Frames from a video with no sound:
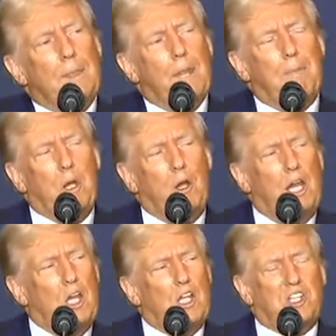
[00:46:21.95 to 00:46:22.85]
The
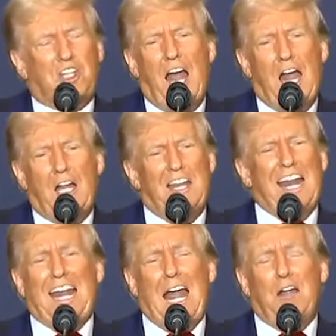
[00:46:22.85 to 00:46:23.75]
beauty, the style. You're
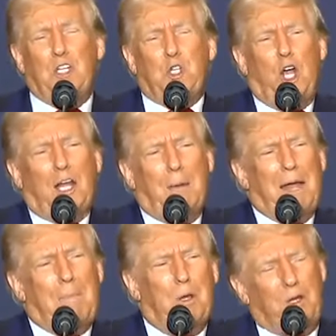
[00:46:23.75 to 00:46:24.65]
not allowed to talk
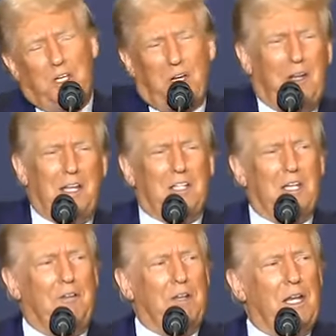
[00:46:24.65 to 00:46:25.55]
about beauty, so let's
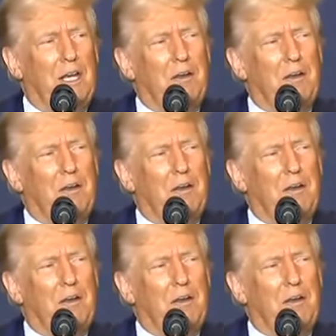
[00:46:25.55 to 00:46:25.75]
leave that out.